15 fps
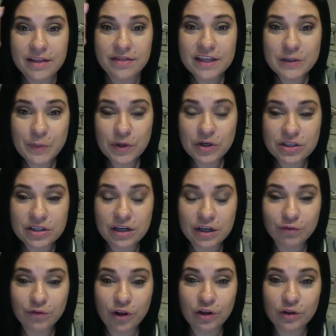This person
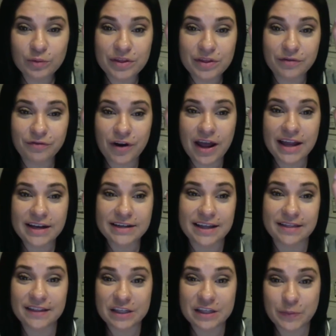enrolled with a friend,
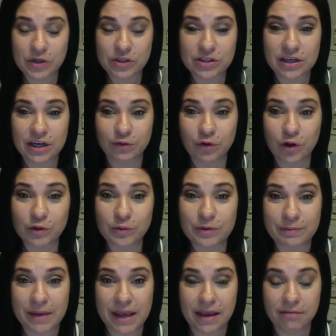and this person enrolled
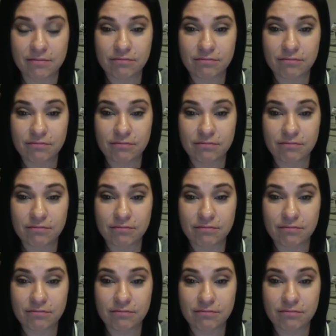with me.